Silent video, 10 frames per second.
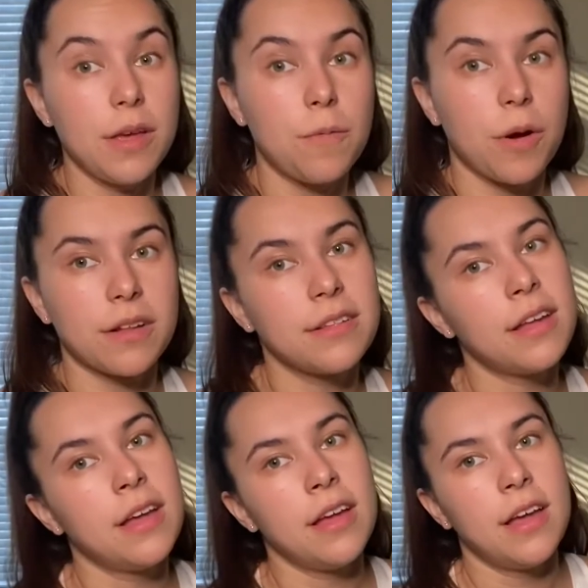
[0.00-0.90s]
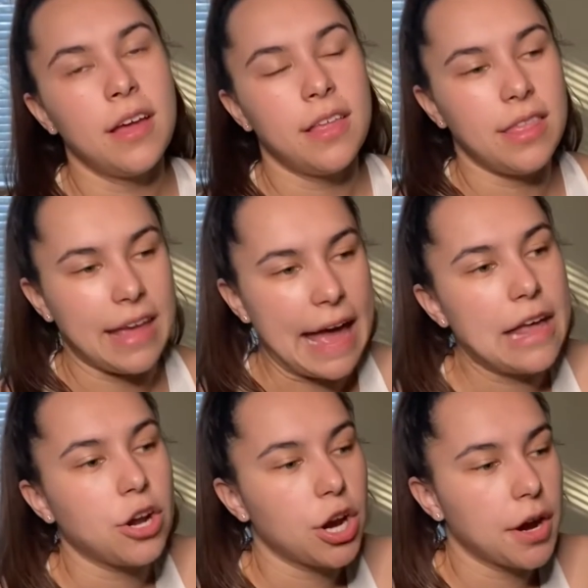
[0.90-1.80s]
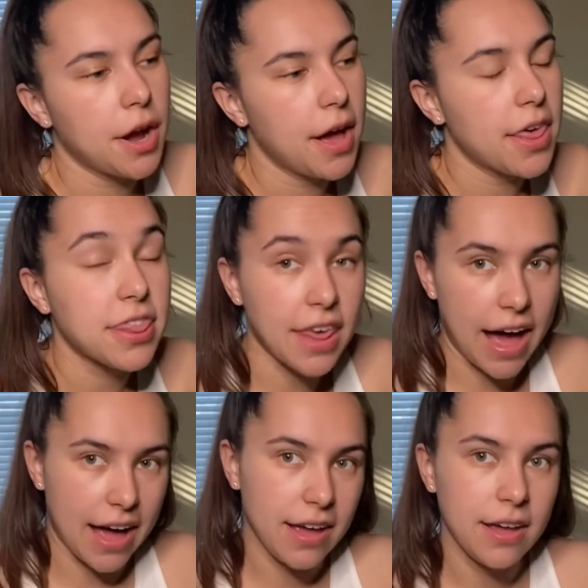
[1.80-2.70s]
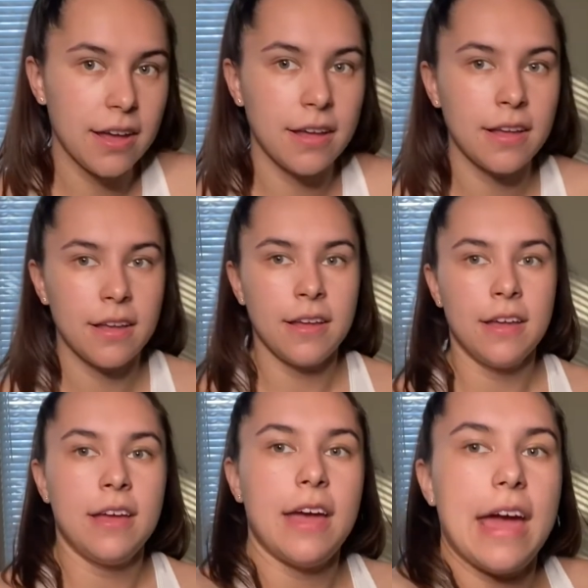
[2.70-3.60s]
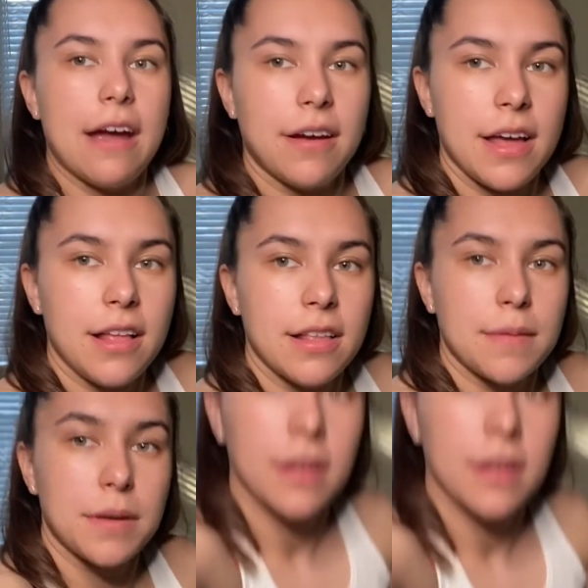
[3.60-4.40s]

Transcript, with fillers: works the inner thigh area. Let me,